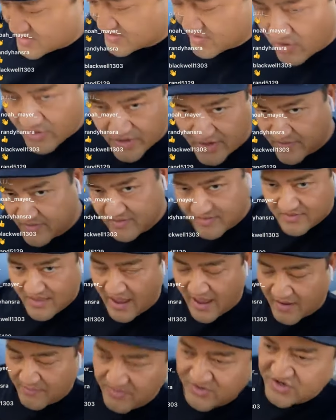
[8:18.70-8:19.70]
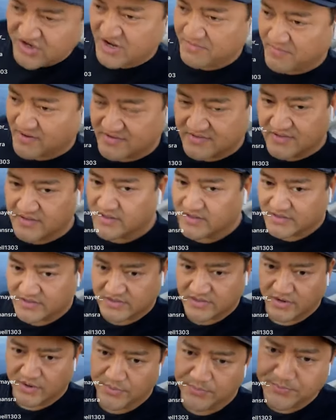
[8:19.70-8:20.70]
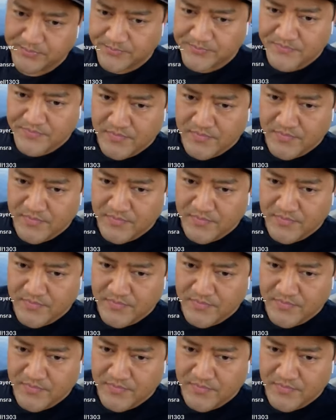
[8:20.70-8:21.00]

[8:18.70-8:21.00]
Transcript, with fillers: it's already damn cheap as it is. So,